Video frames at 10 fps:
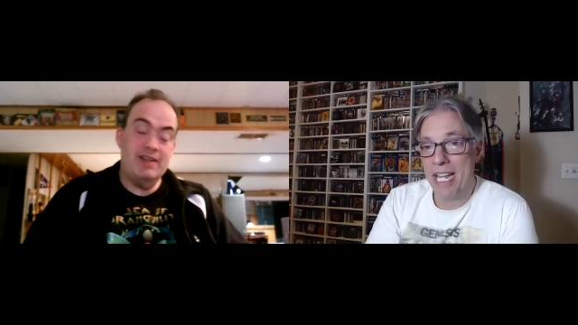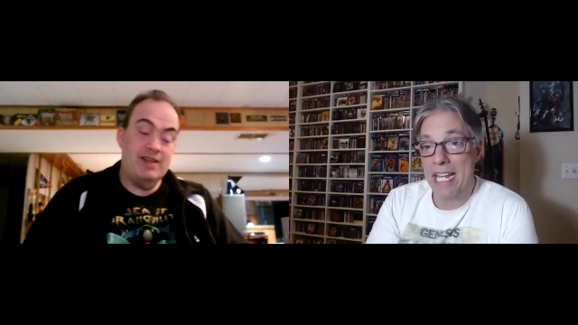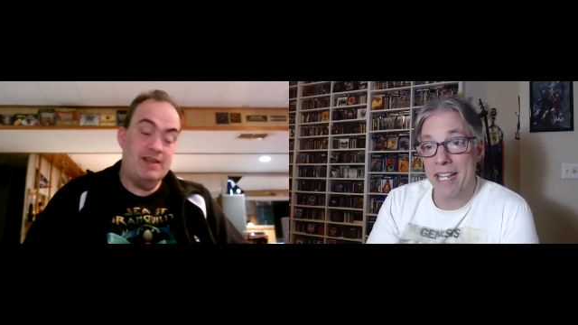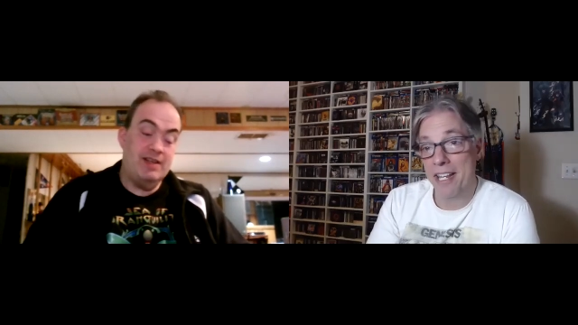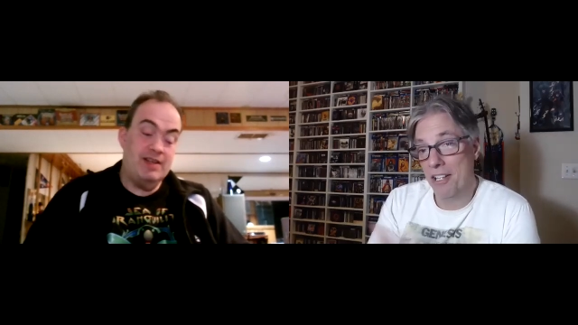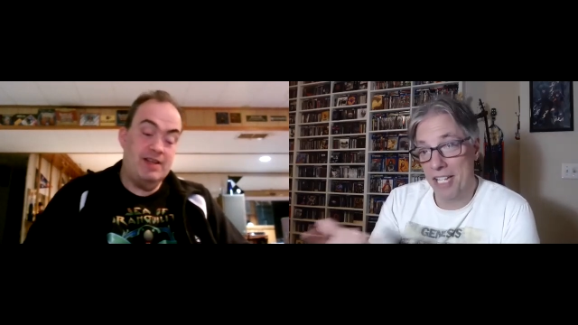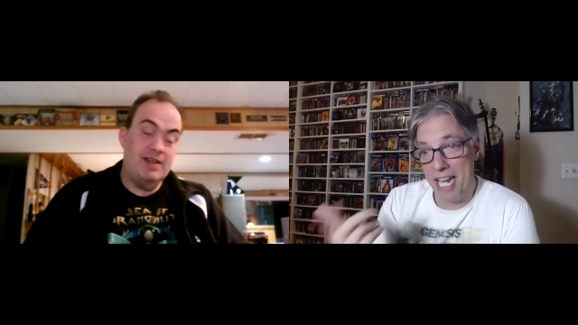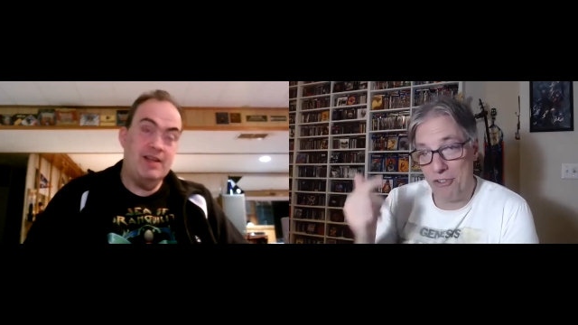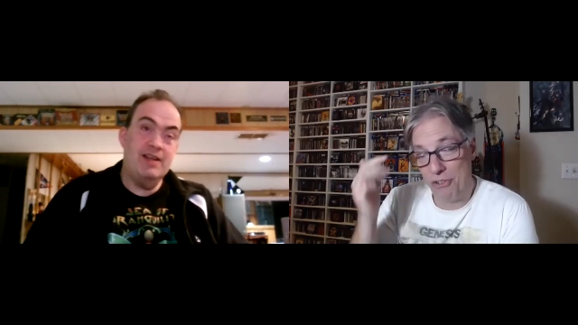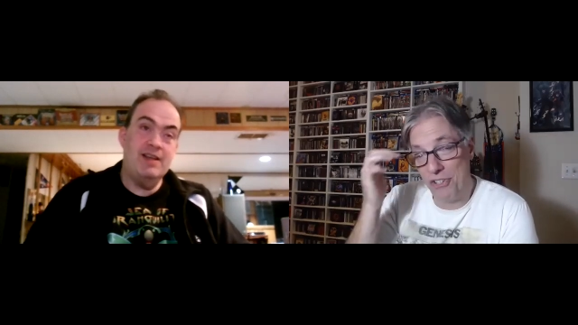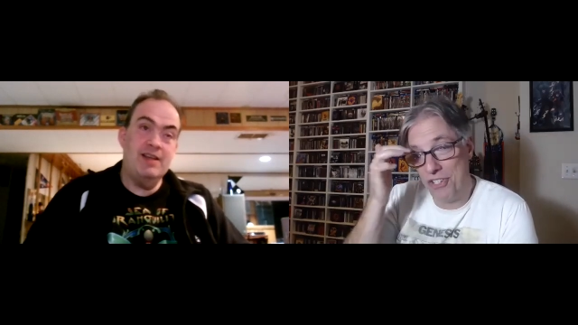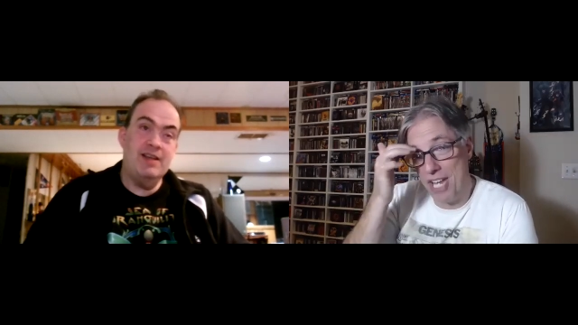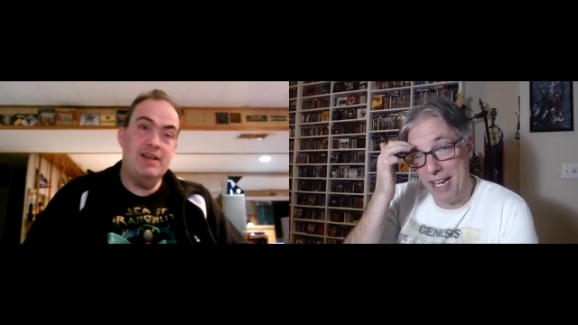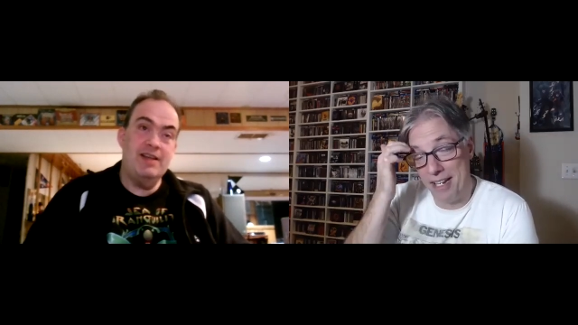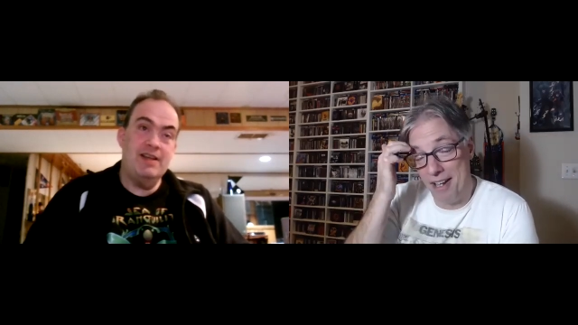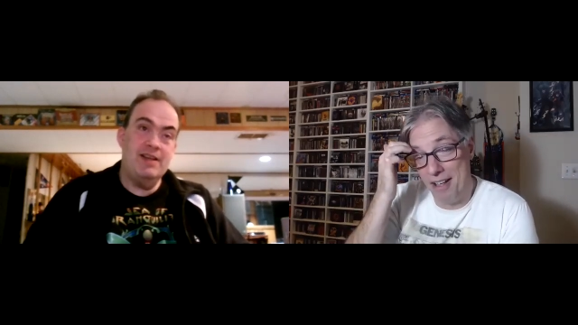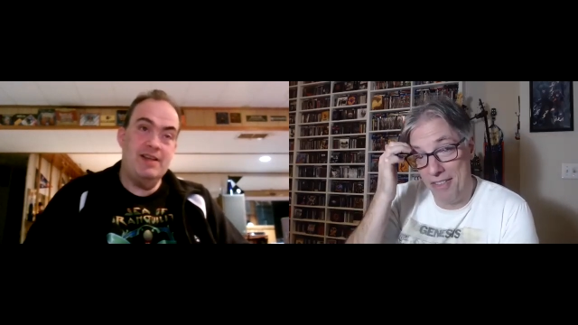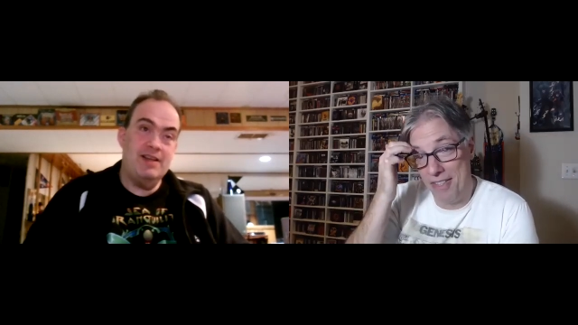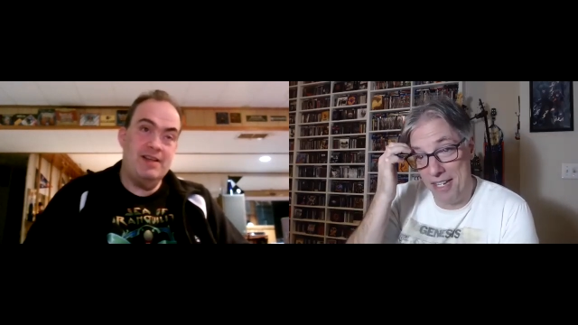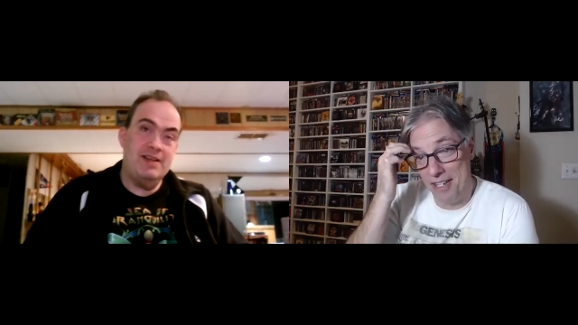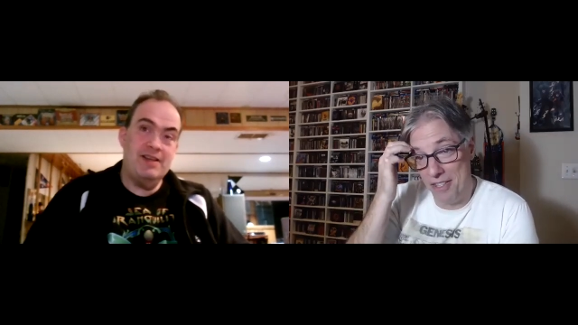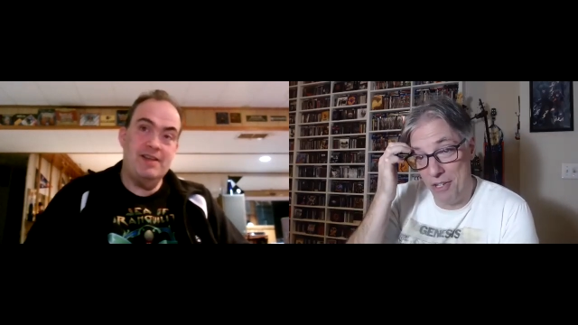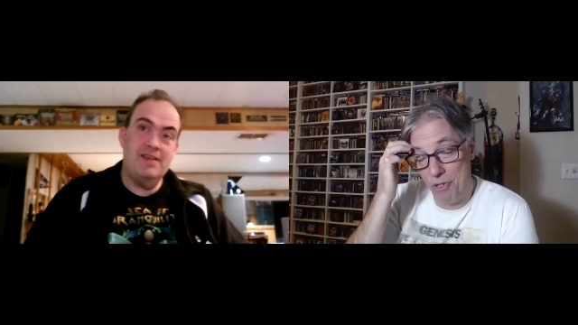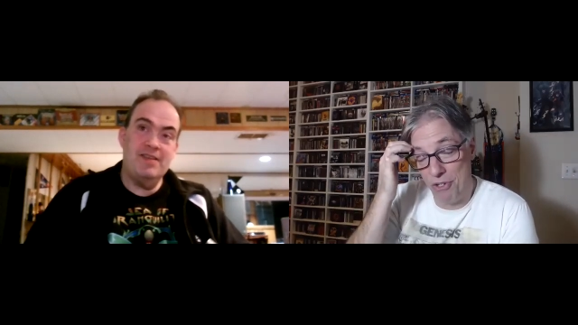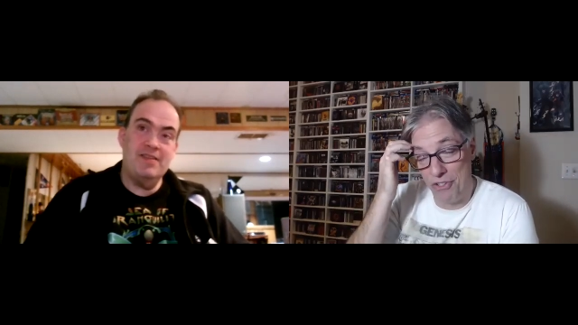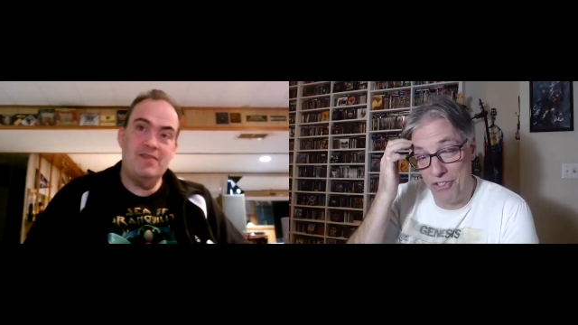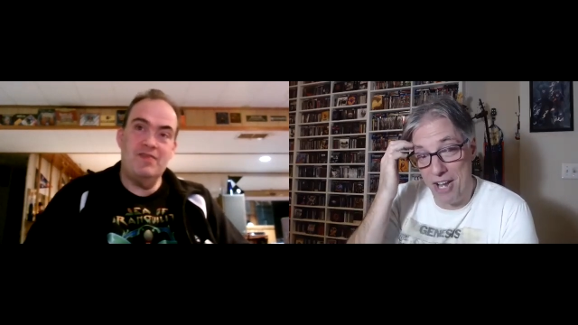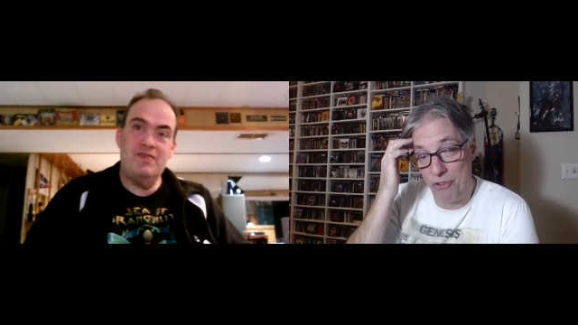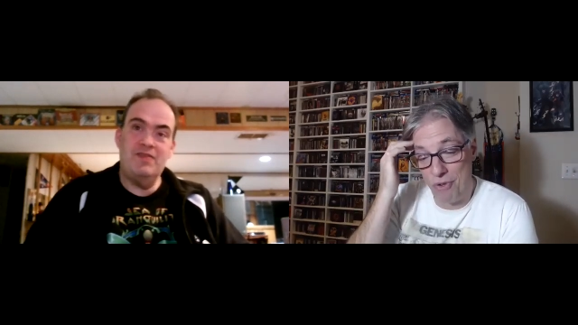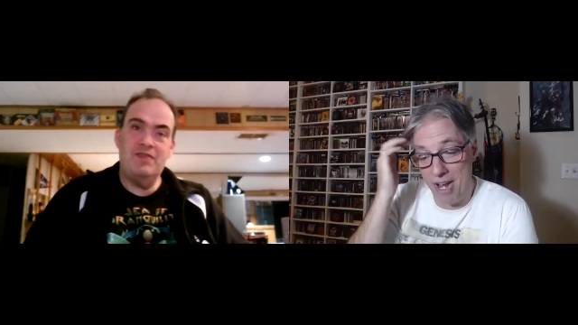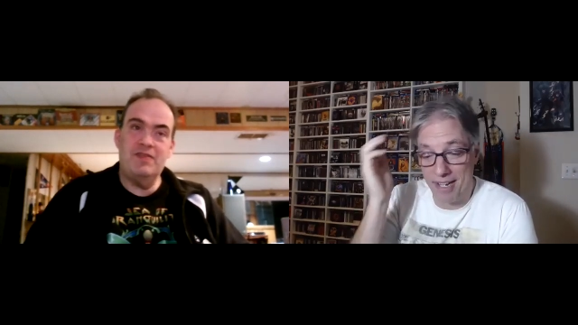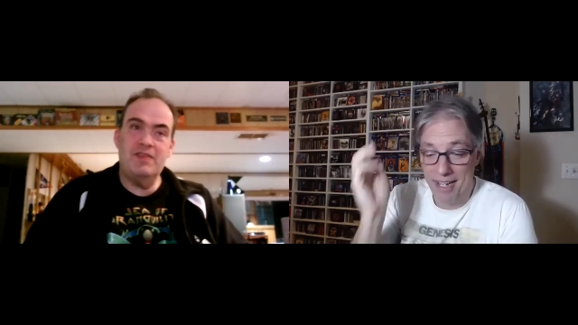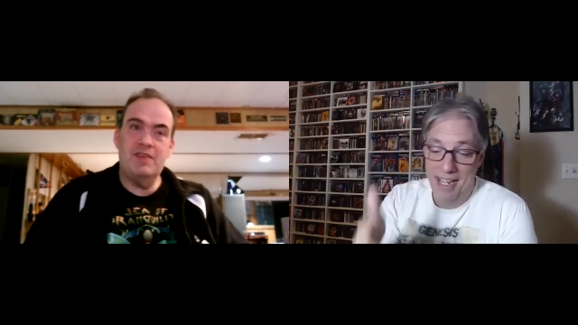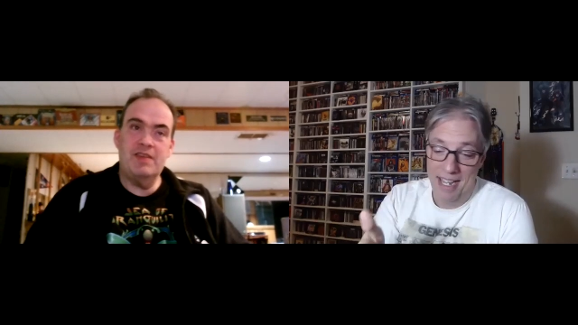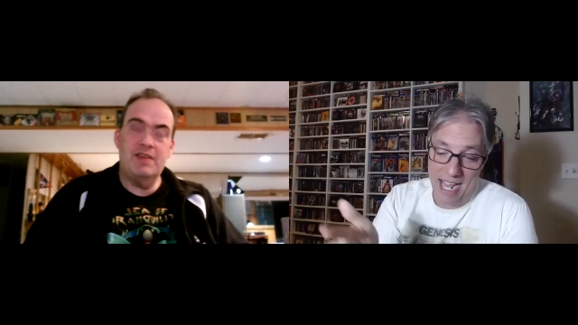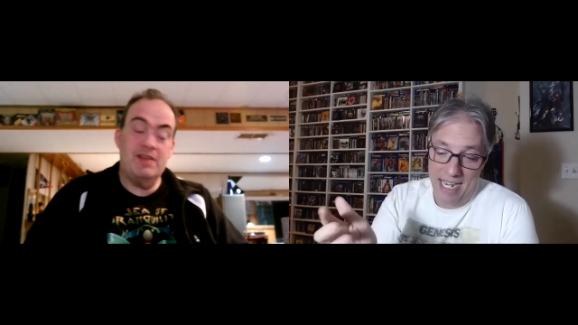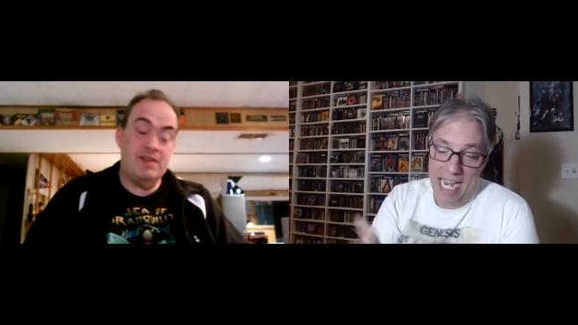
Speaker 1: and Ian Gillan actually sang it on the uh, the original soundtrack. And